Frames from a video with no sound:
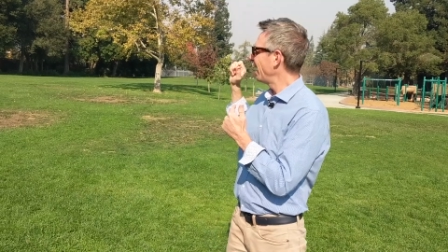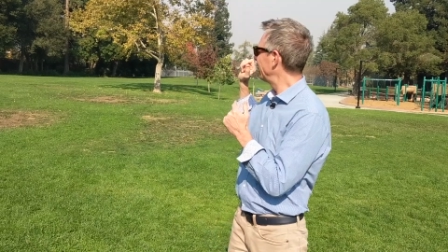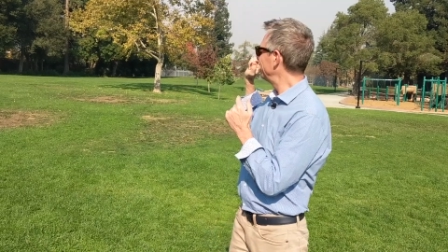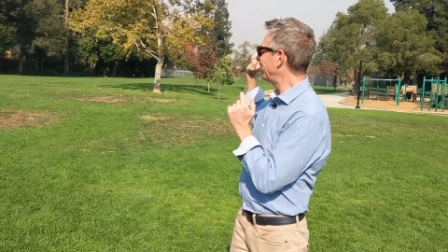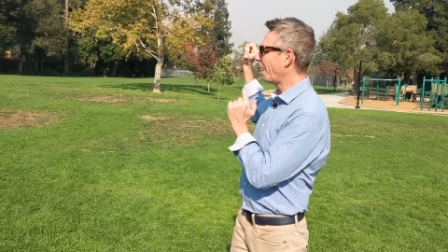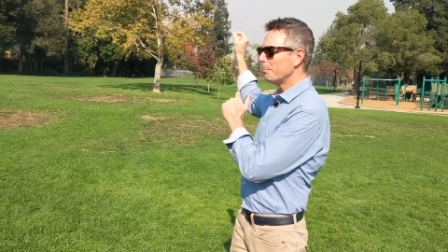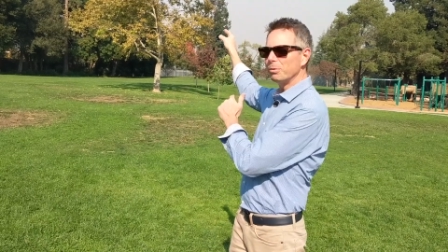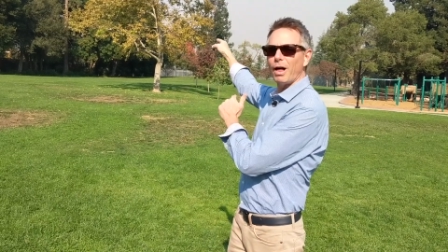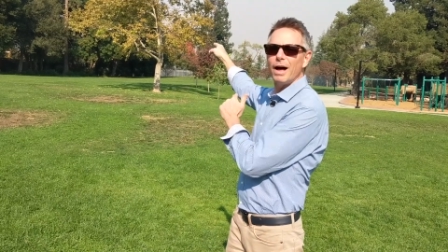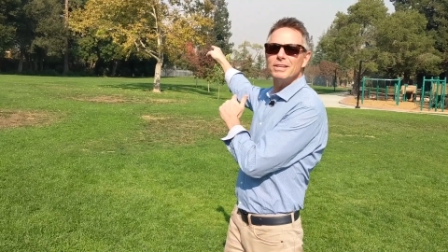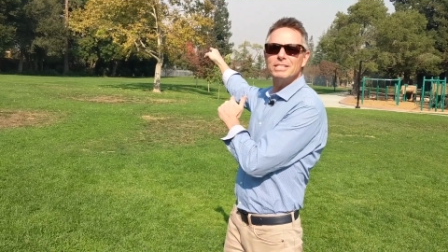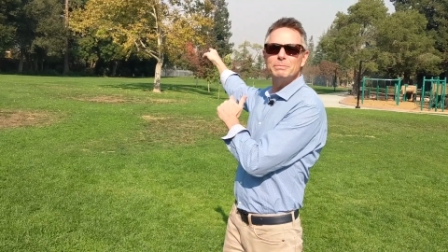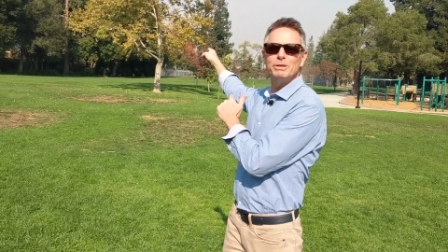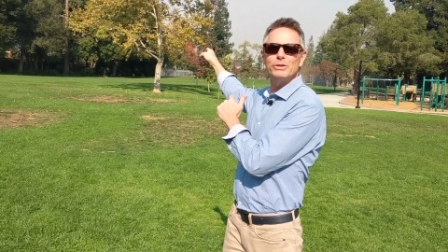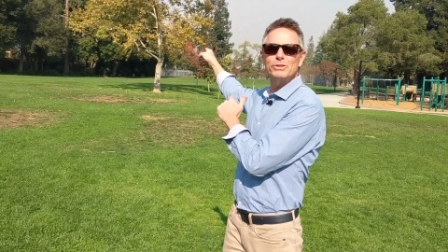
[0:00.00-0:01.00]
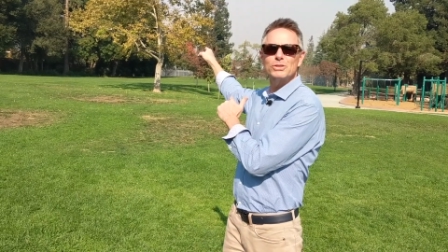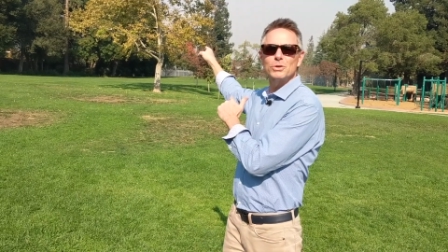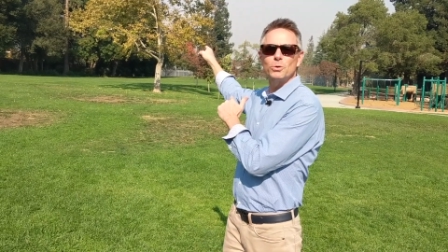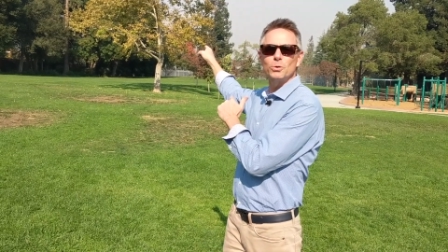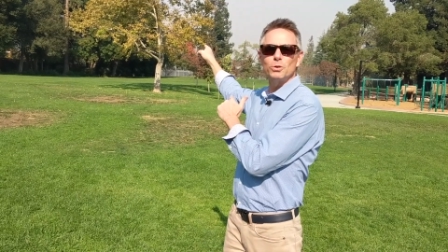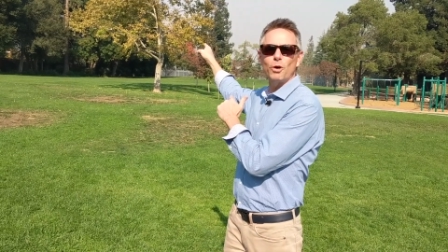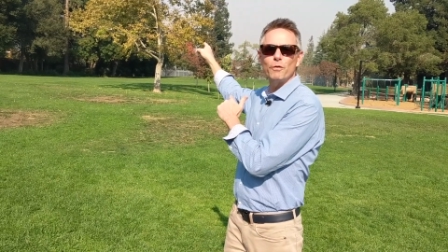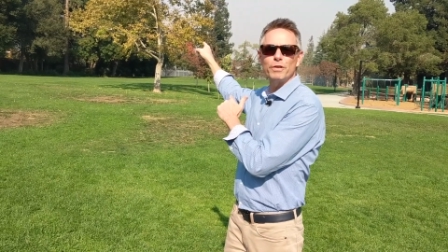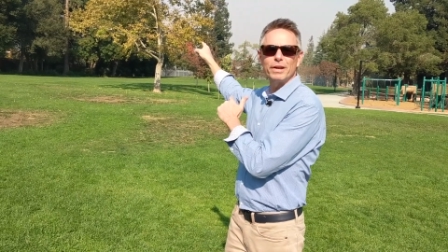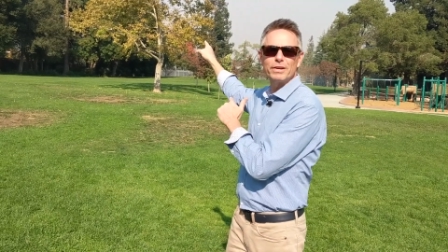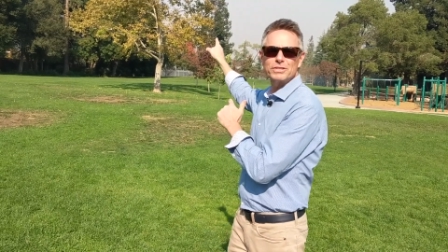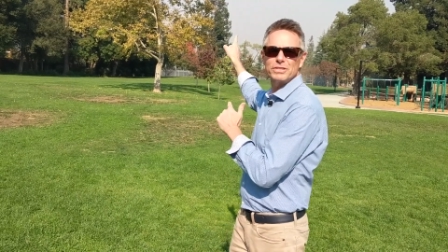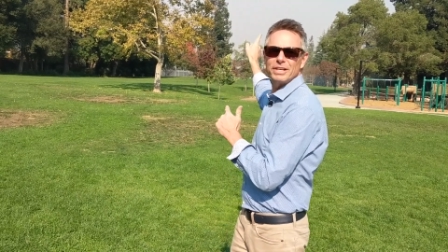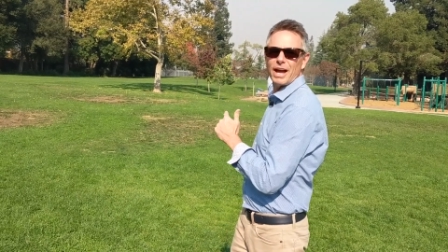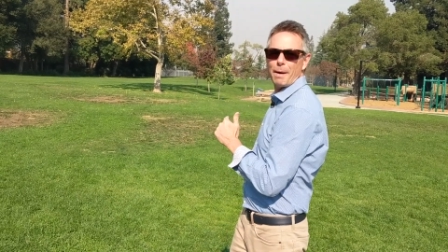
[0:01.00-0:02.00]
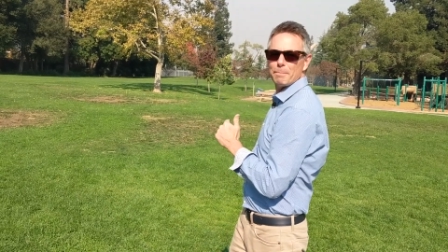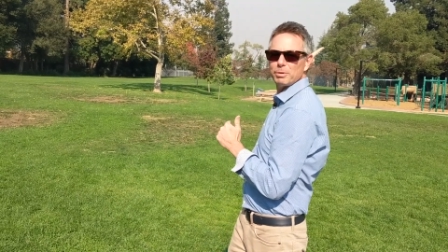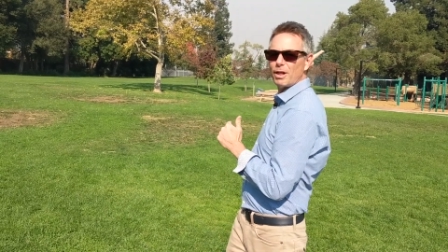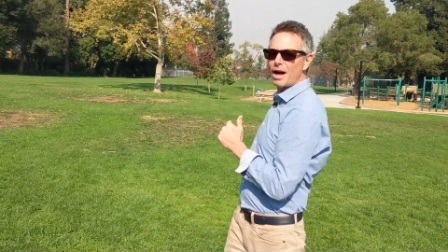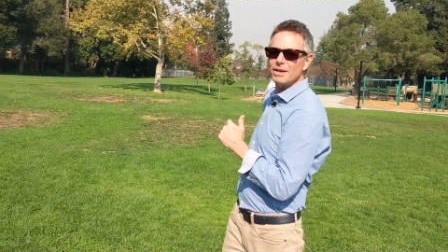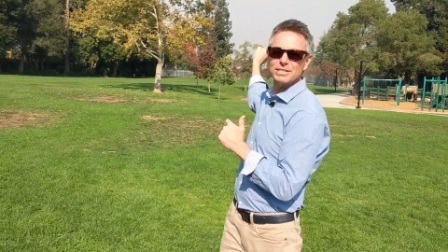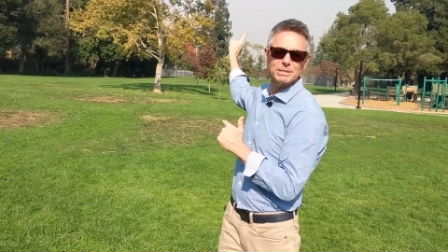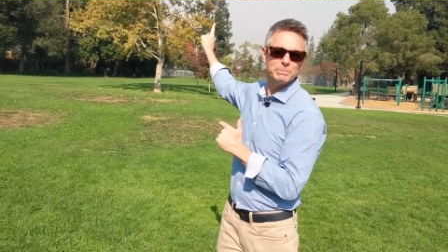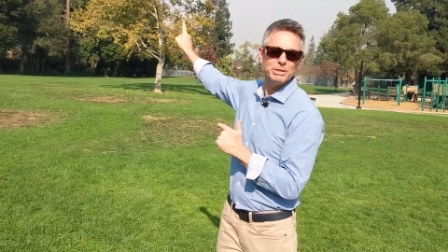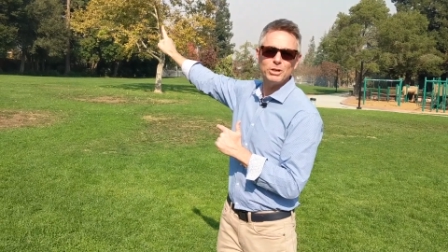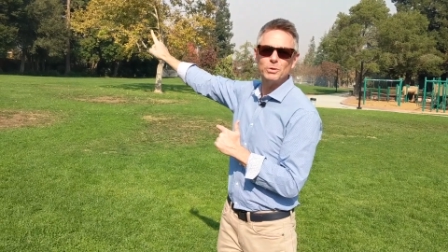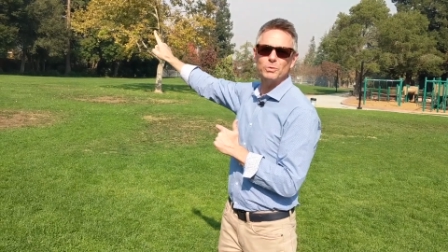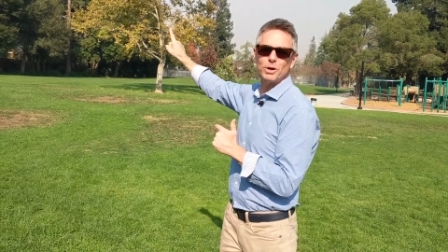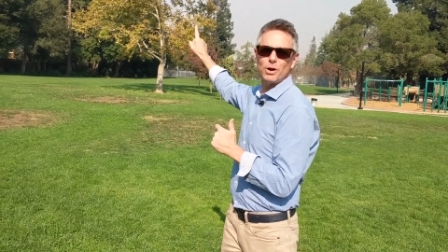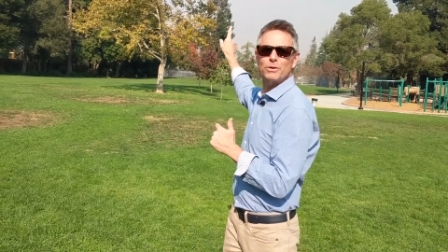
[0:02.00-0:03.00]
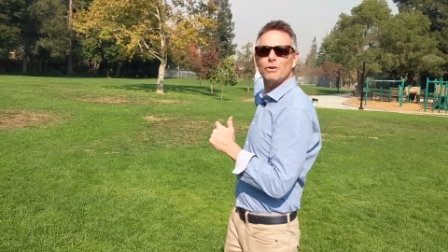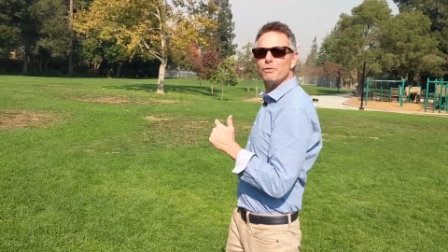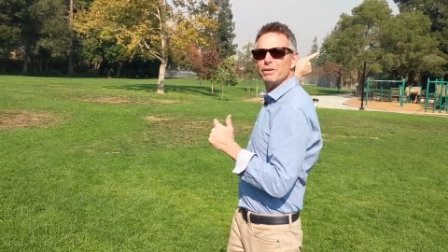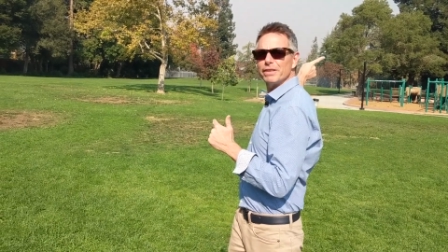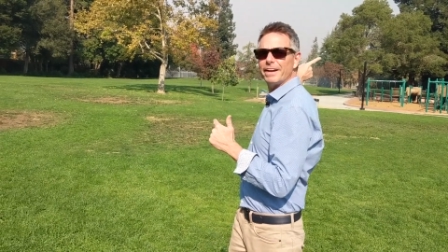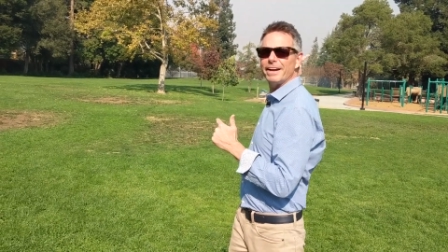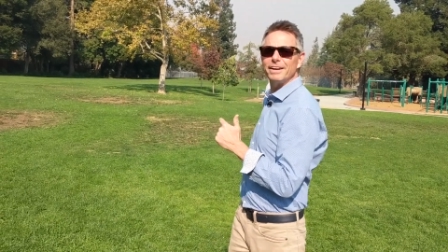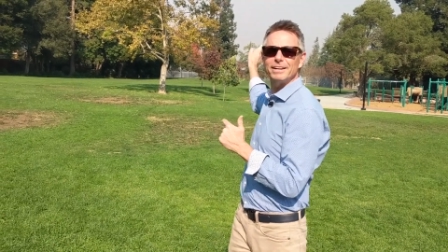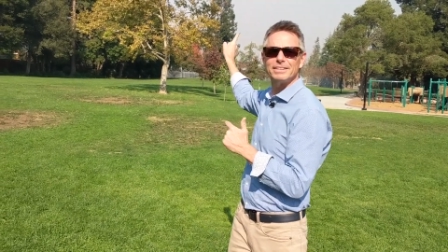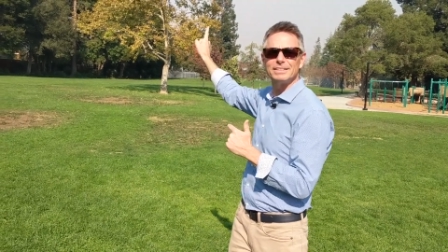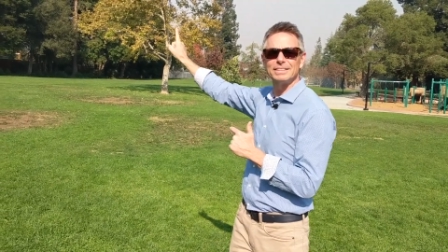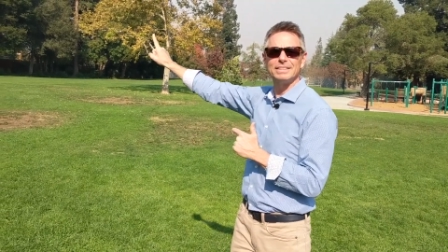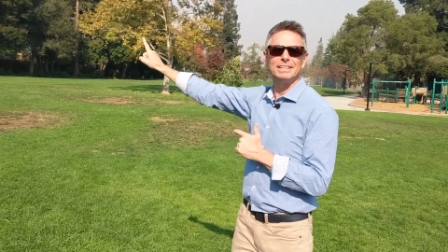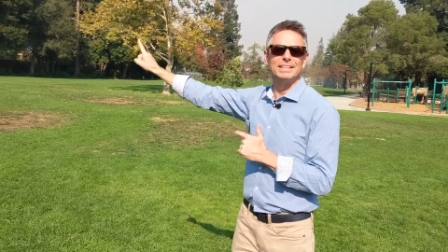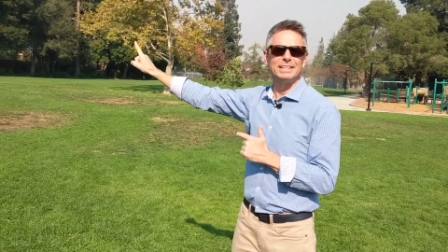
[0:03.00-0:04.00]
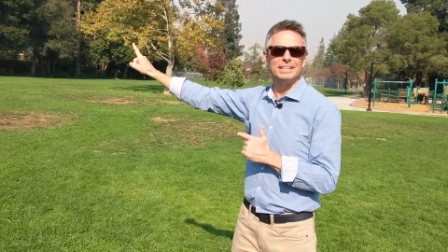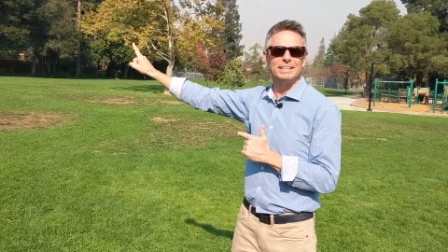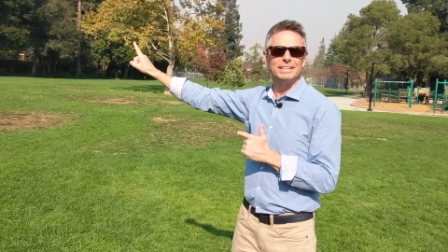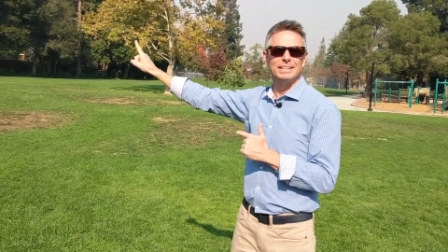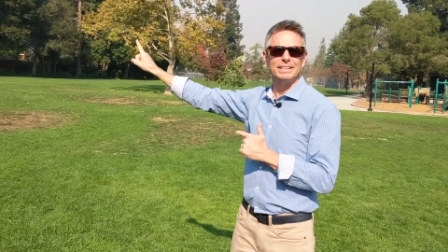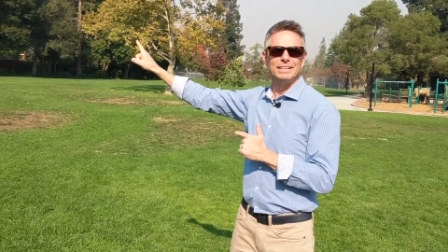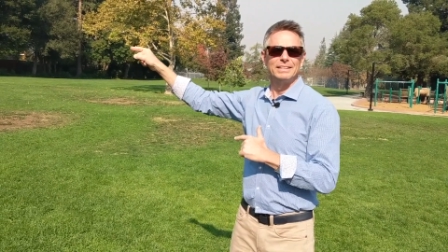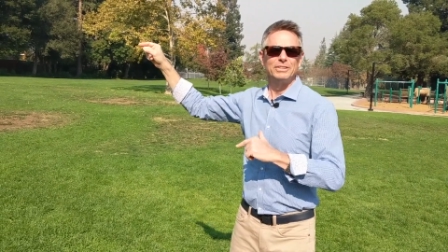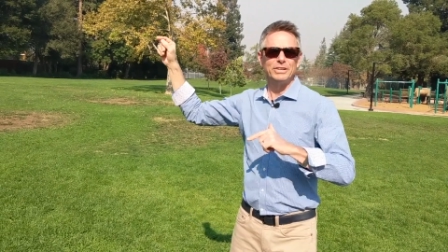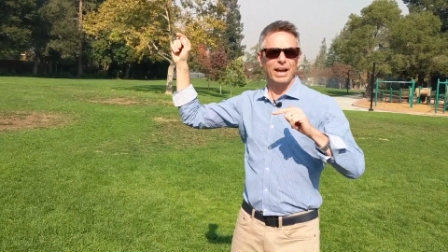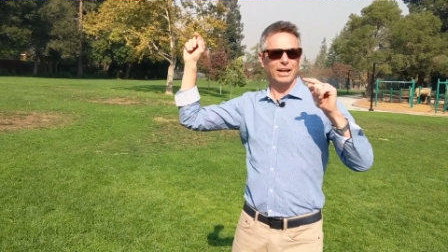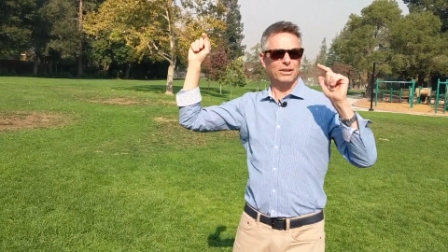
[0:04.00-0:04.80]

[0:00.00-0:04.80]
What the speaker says: And you got Blossom Hill School over there. So you got Blossom Hill Road over there. You